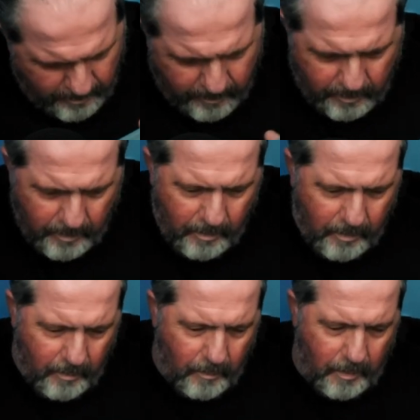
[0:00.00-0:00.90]
There's
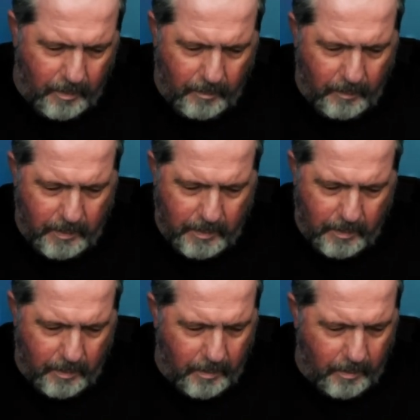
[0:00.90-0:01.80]
another one that I'm
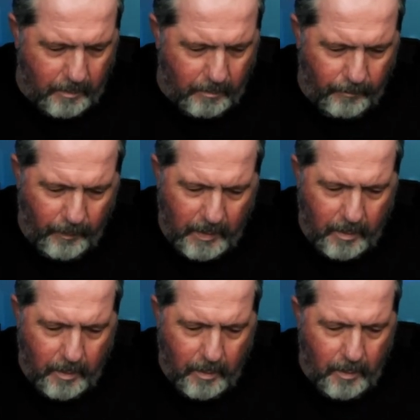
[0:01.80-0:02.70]
missing.
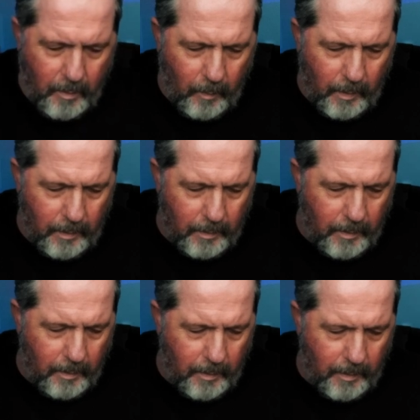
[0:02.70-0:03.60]
White
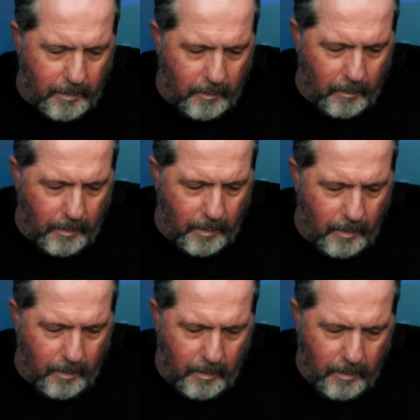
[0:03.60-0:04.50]
Linen,
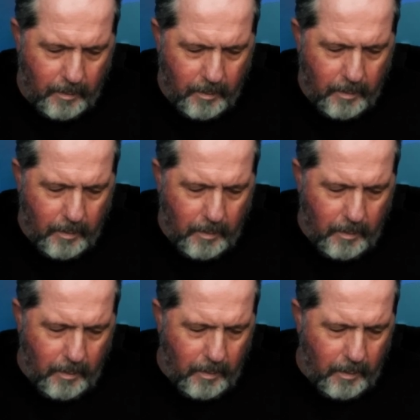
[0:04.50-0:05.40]
Azure,
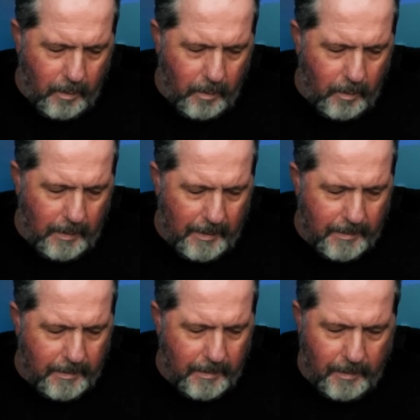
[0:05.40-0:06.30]

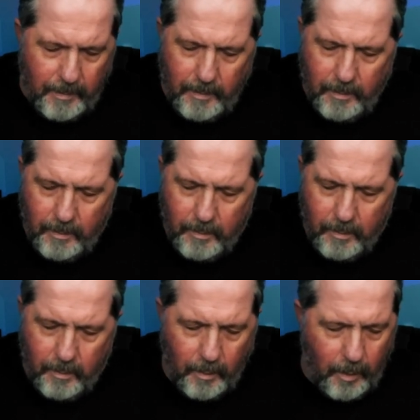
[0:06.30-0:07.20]
Estee,
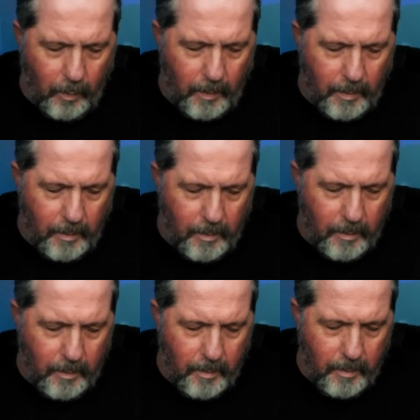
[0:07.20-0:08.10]
Knowing,
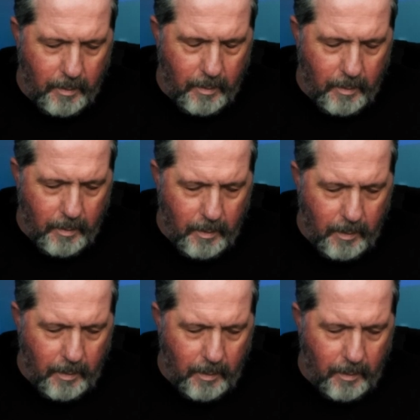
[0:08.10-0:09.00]

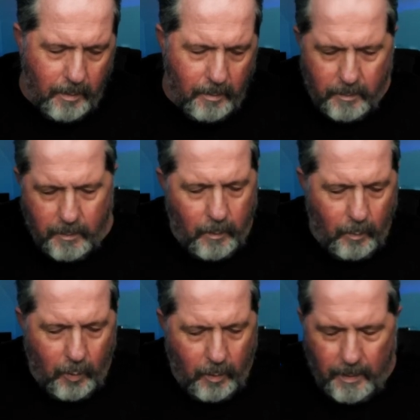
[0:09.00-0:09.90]
and there's one
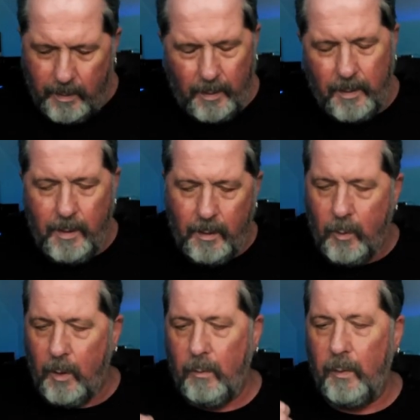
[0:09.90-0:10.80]
more. I can't
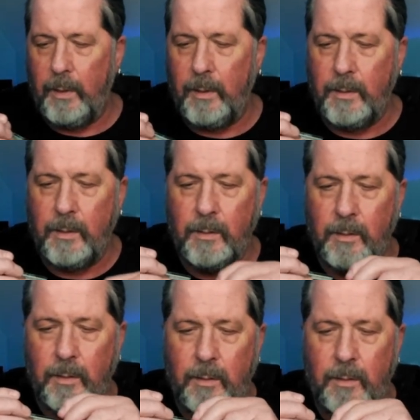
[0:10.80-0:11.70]
quite read these
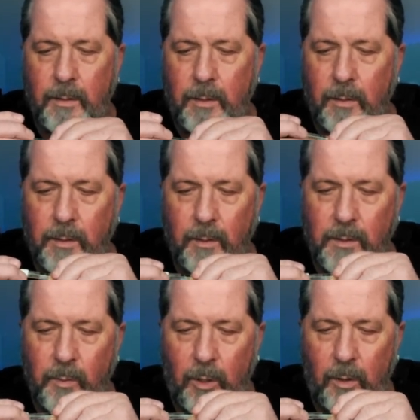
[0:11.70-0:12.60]
because they're so
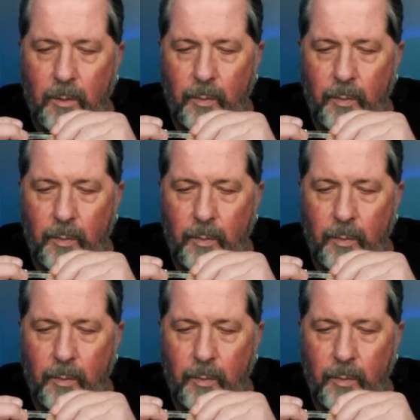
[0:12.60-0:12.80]
small.